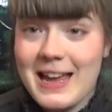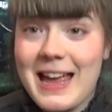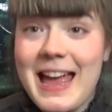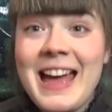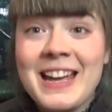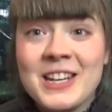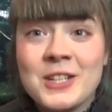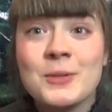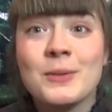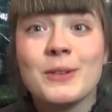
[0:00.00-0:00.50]

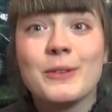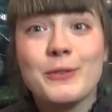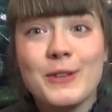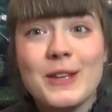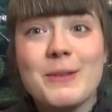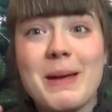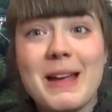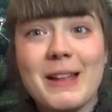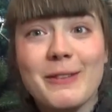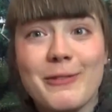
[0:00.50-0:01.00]
actual
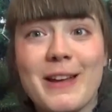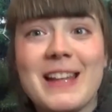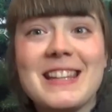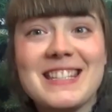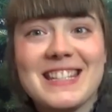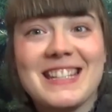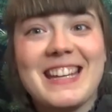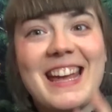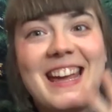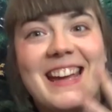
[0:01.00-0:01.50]
female
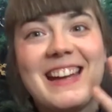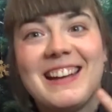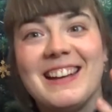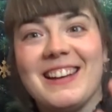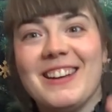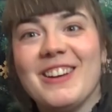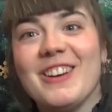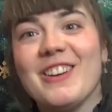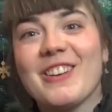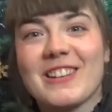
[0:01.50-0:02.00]
fencing gear
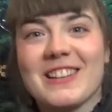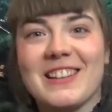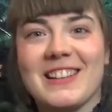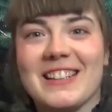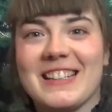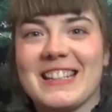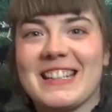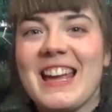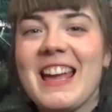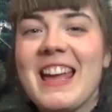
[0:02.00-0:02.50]
looked
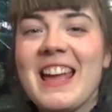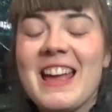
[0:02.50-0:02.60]
like,